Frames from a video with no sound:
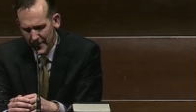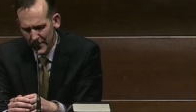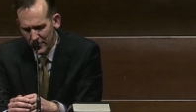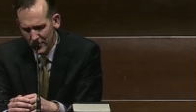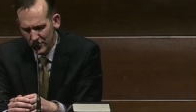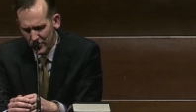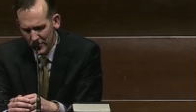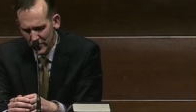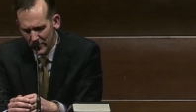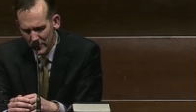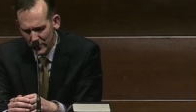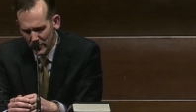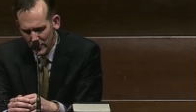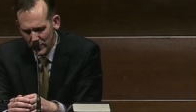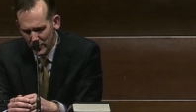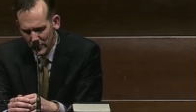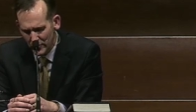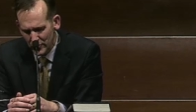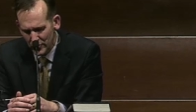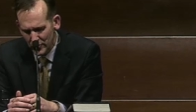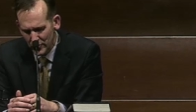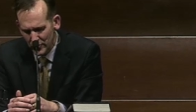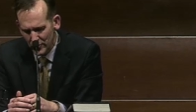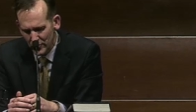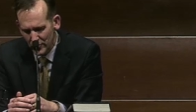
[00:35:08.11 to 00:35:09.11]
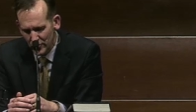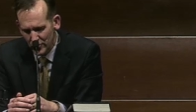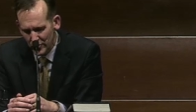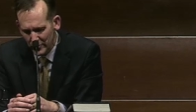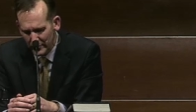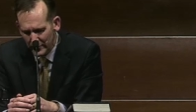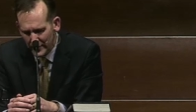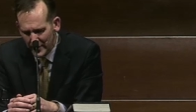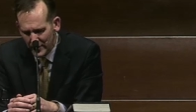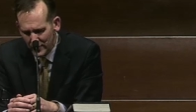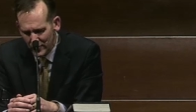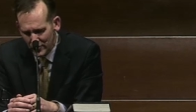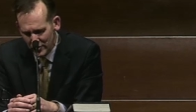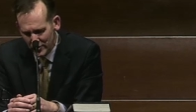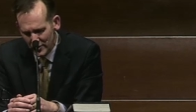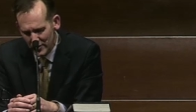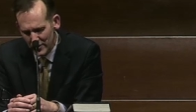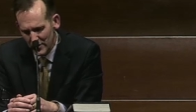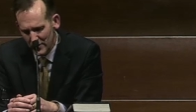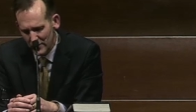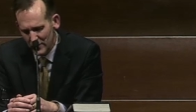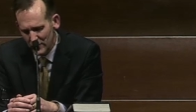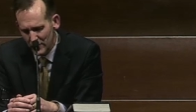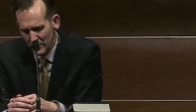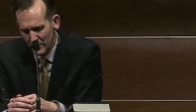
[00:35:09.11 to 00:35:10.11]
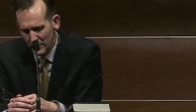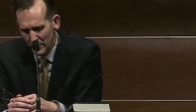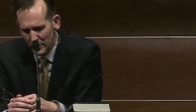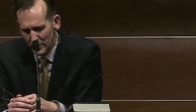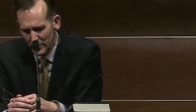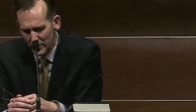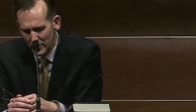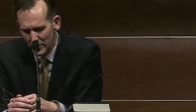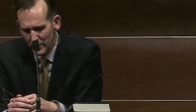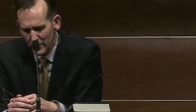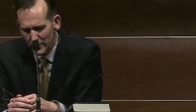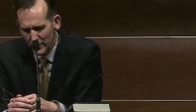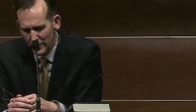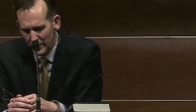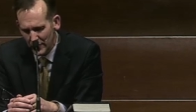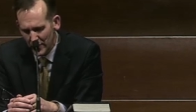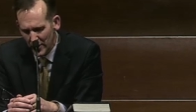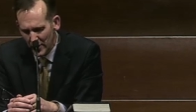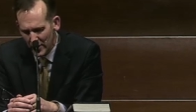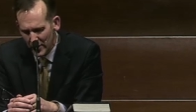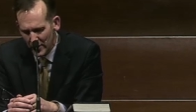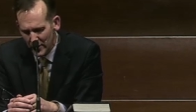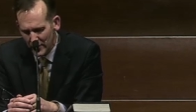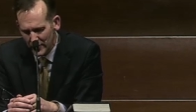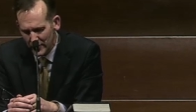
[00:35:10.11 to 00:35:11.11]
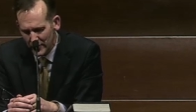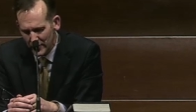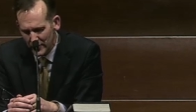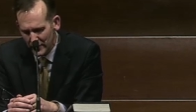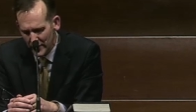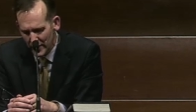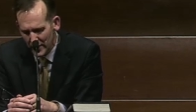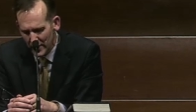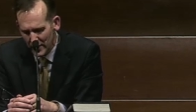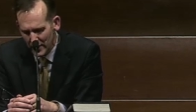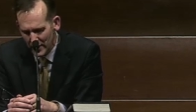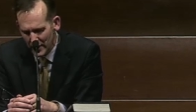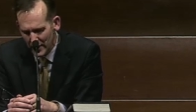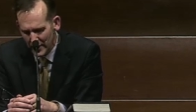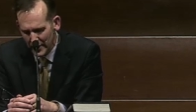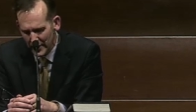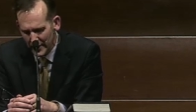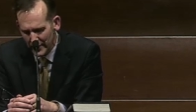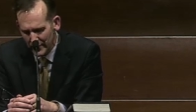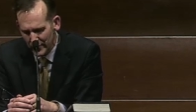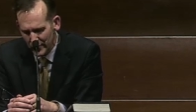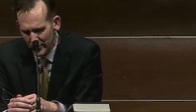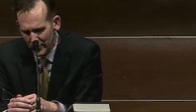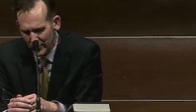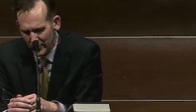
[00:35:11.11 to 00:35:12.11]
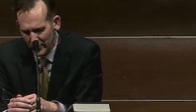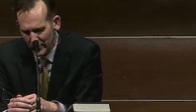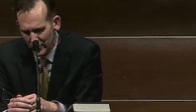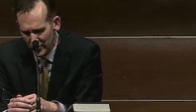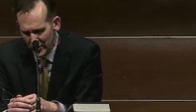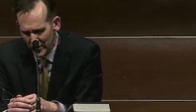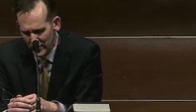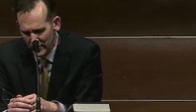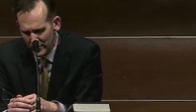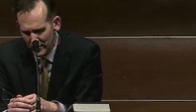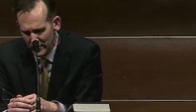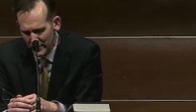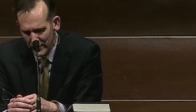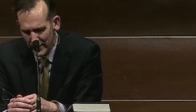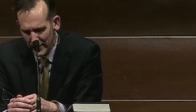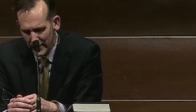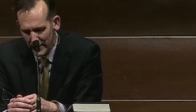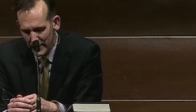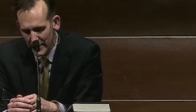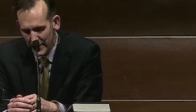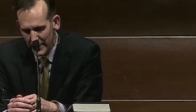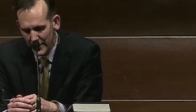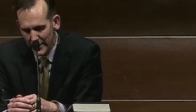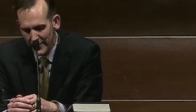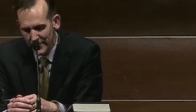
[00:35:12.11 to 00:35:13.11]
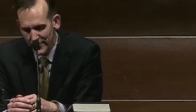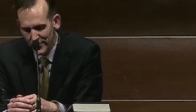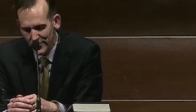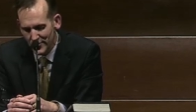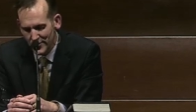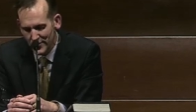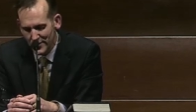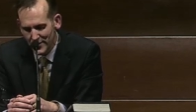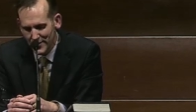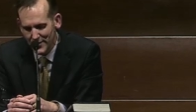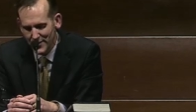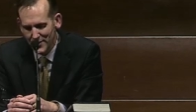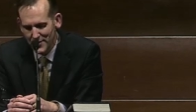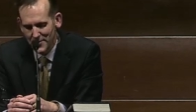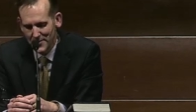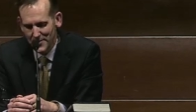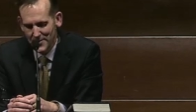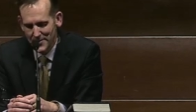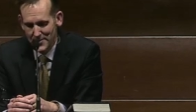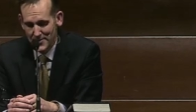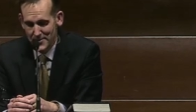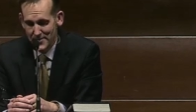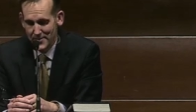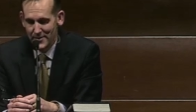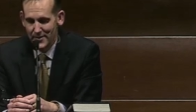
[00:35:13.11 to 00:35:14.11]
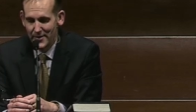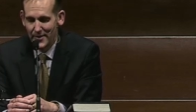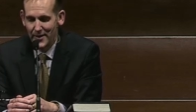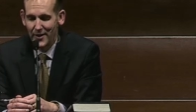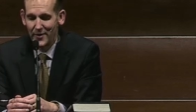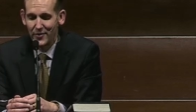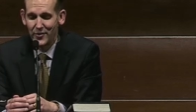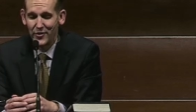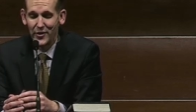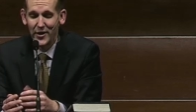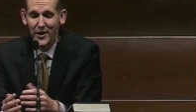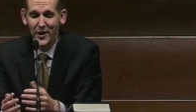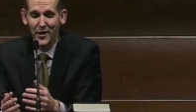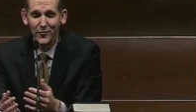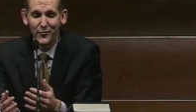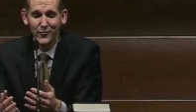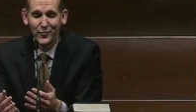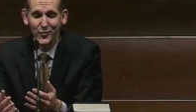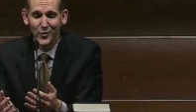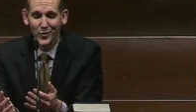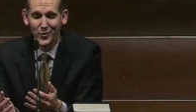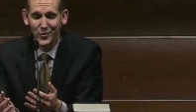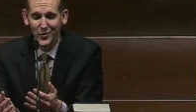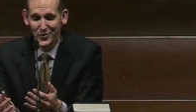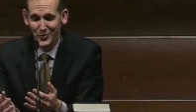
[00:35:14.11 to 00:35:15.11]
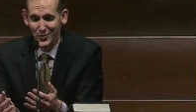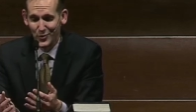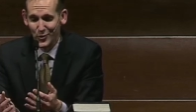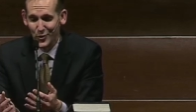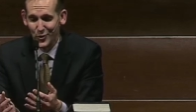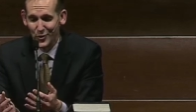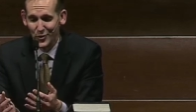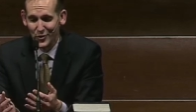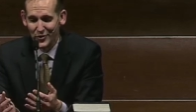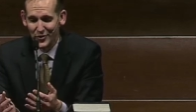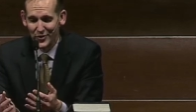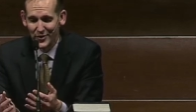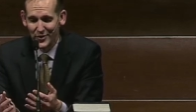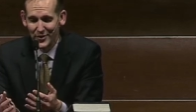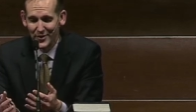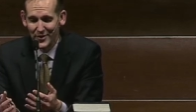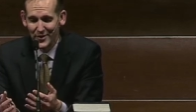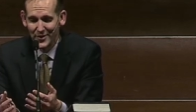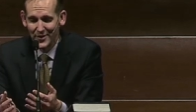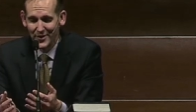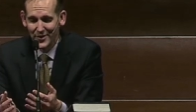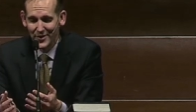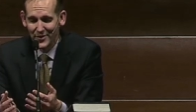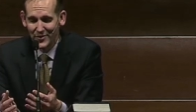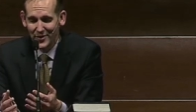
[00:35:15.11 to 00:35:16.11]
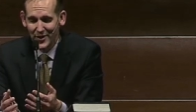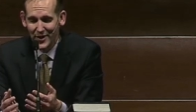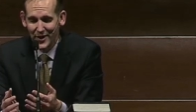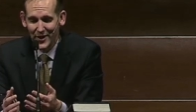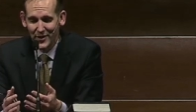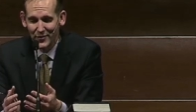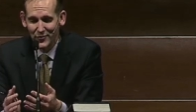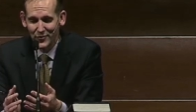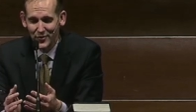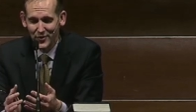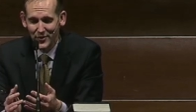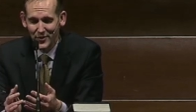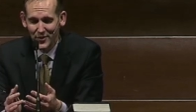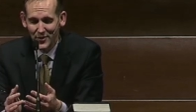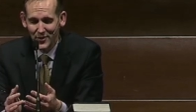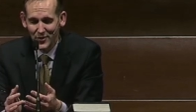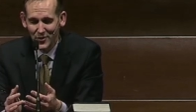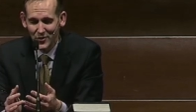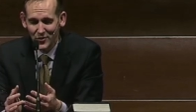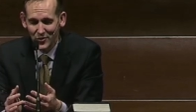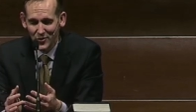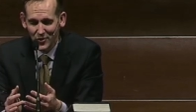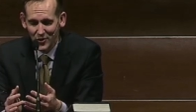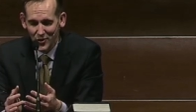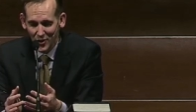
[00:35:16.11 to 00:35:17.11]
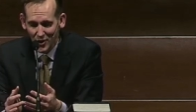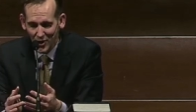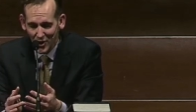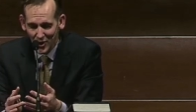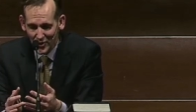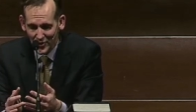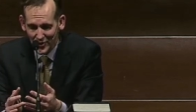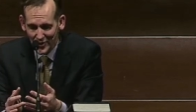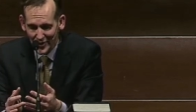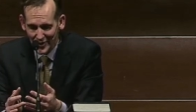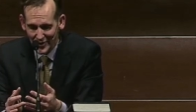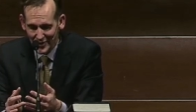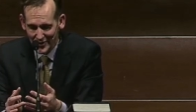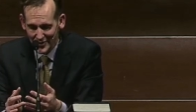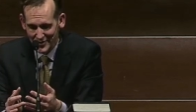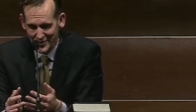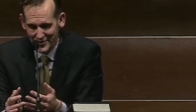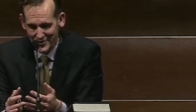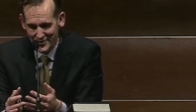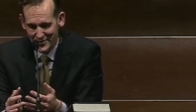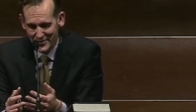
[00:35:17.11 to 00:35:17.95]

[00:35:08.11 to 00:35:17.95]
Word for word: And so, Lord, to submit to you, to put you at the heart of our lives, the center of our lives, and therefore, Lord, to have honor